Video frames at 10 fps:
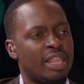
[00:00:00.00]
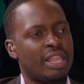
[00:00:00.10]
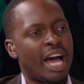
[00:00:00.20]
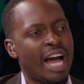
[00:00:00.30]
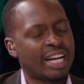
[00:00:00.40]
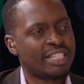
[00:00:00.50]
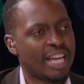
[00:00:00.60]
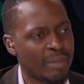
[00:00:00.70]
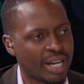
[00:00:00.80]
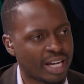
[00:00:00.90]
the
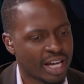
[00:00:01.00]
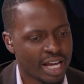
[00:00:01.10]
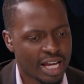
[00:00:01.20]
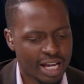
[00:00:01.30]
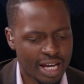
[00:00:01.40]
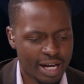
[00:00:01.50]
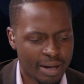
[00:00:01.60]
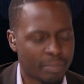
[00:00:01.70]
academic uh,